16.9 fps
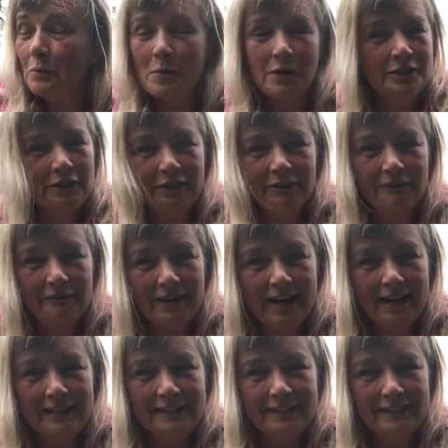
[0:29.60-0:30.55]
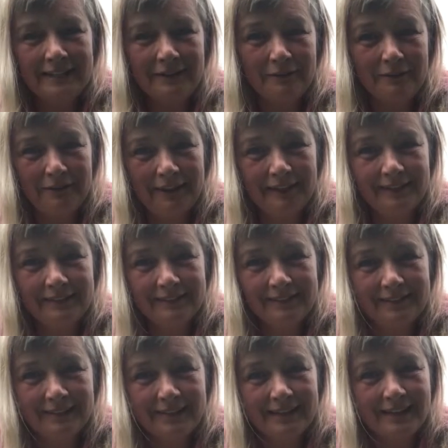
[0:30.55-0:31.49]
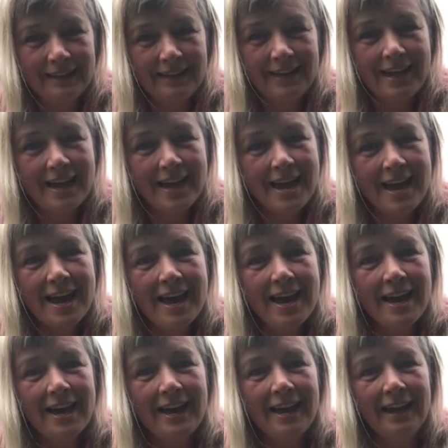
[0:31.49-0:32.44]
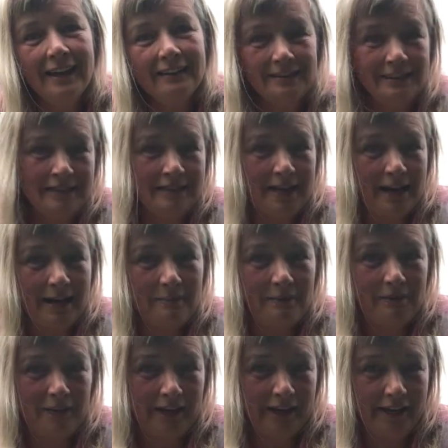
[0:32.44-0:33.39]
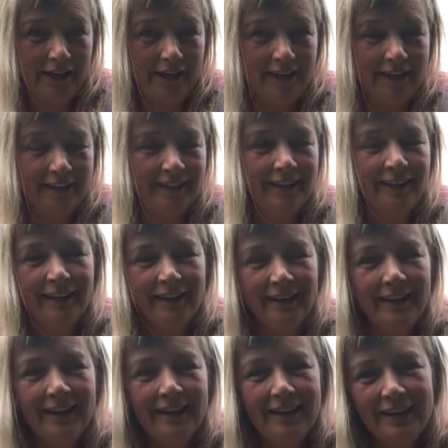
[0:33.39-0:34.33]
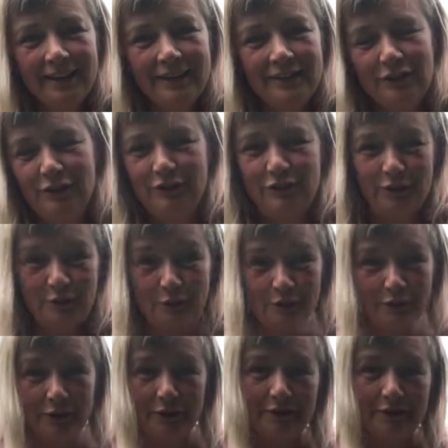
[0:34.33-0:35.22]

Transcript: What you can find in a field this time of year to soothe